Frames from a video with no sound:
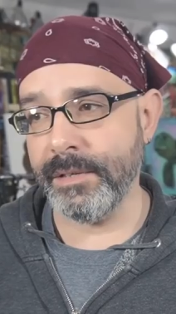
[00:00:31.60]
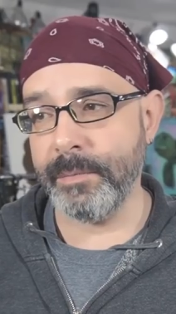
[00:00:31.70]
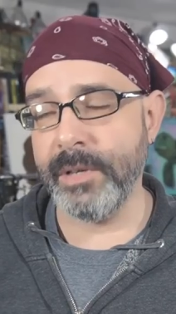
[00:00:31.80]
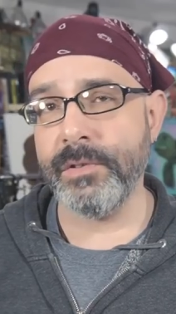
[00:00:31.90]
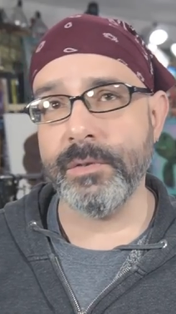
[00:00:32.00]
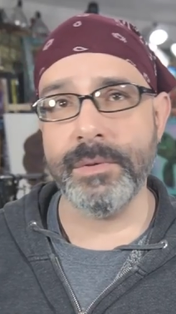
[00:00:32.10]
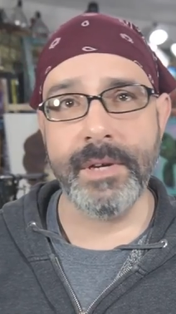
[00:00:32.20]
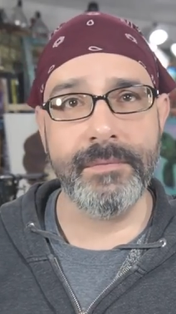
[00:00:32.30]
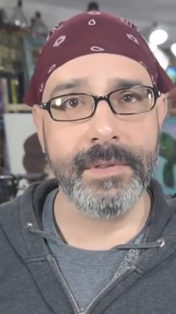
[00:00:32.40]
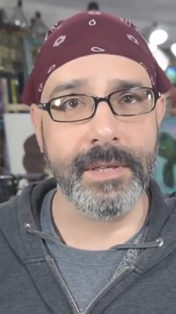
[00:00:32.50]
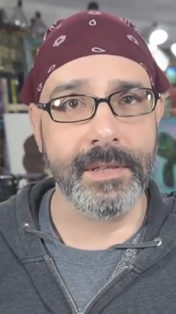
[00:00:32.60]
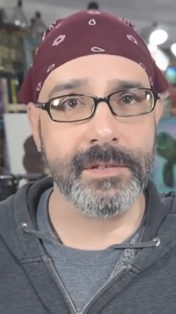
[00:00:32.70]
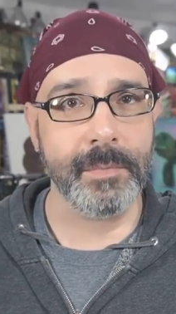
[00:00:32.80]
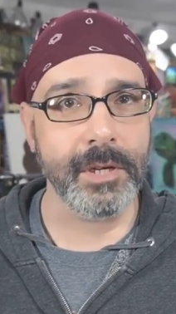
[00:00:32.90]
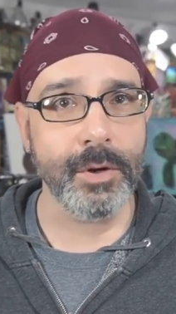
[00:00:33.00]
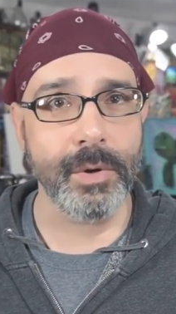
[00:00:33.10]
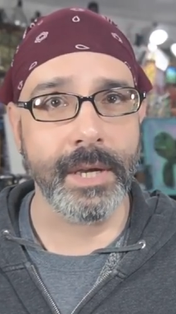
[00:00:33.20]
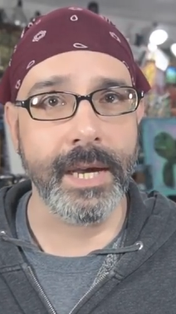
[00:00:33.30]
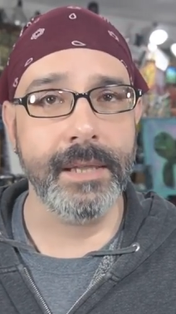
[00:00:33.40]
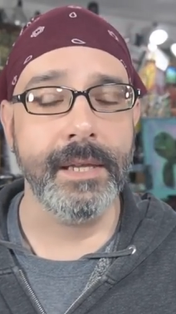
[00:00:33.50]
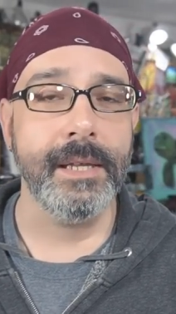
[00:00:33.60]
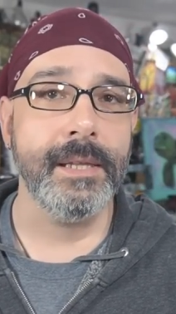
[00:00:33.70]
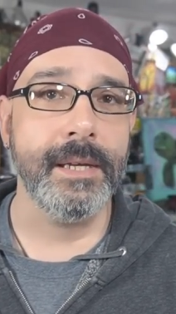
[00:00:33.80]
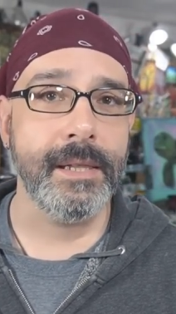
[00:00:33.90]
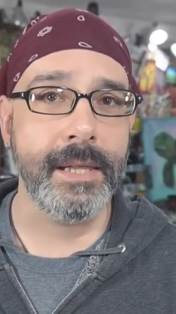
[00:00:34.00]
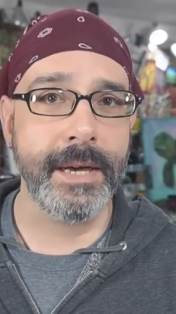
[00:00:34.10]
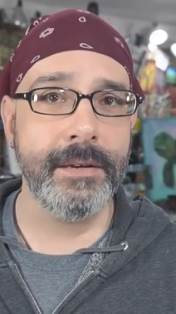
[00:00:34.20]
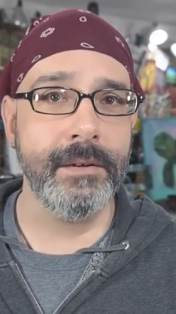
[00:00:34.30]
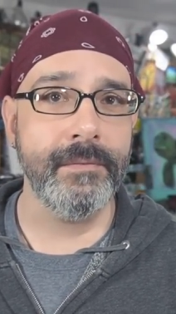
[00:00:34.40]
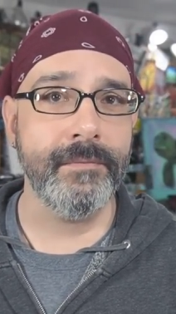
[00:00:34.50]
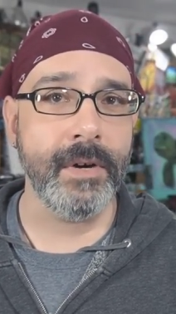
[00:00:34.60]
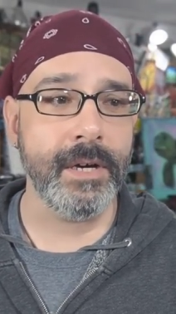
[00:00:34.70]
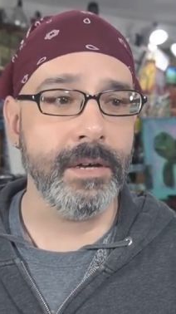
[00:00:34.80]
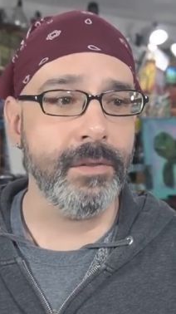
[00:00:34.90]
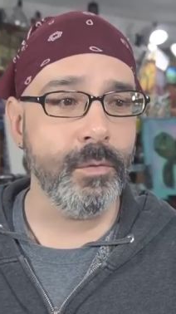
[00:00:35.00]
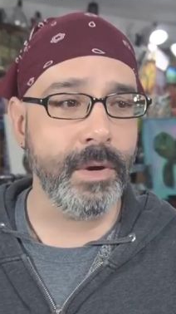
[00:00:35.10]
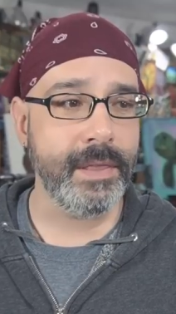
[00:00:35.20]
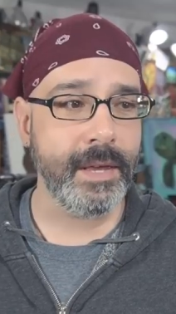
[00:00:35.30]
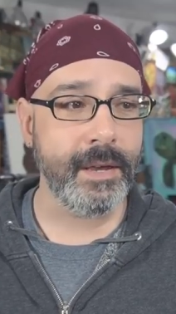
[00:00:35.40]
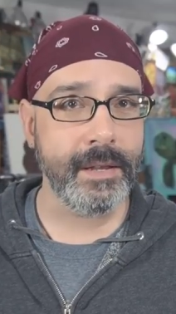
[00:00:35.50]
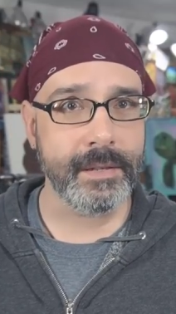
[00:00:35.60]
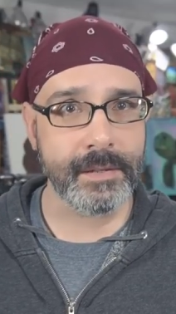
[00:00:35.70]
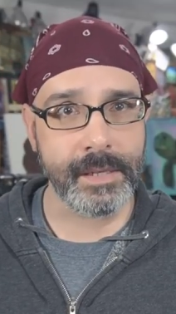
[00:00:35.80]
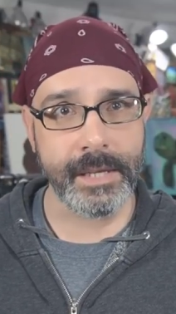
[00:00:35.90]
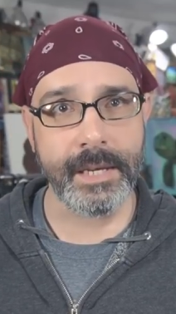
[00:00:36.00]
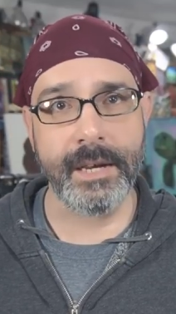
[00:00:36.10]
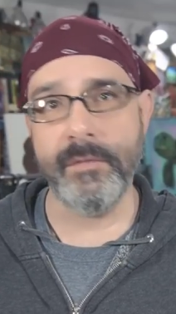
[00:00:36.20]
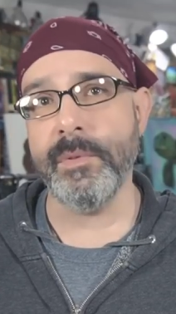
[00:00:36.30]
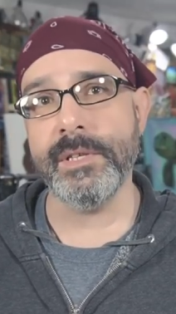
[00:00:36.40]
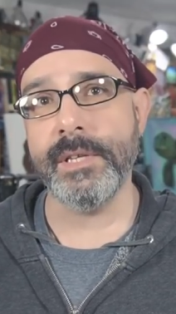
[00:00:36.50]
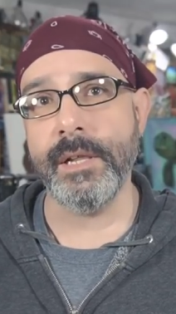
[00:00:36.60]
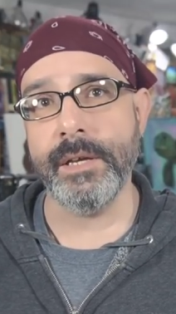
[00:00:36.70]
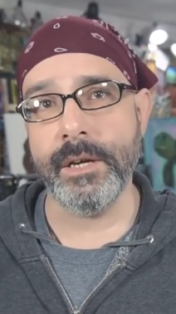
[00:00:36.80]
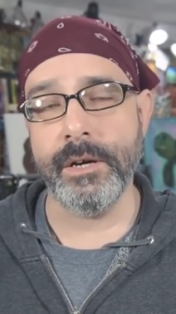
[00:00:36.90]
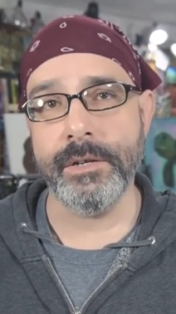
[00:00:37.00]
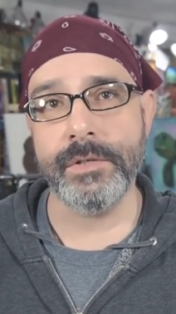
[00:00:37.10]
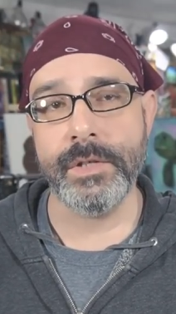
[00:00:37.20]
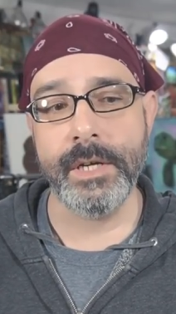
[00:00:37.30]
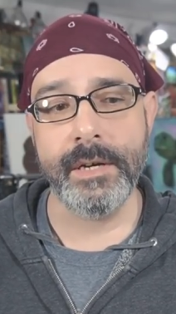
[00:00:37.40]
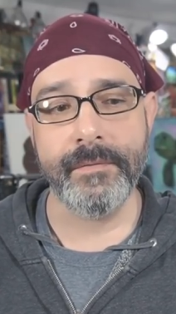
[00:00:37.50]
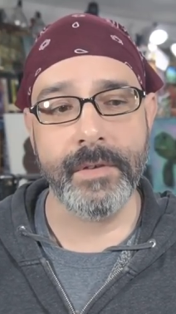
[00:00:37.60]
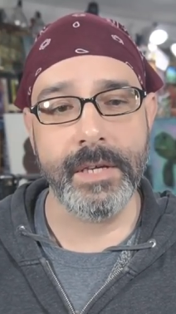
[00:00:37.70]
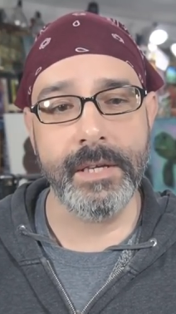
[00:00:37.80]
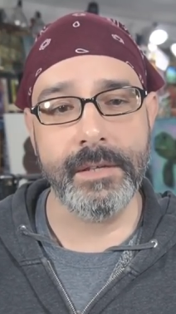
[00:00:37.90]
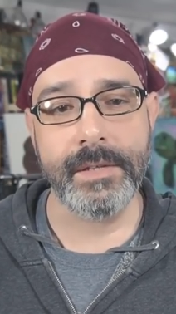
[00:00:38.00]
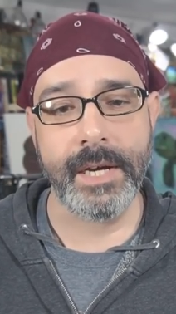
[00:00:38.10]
especially with everything that's been going on lately. A lot of uh, the way that Klee and I have been selling our stuff is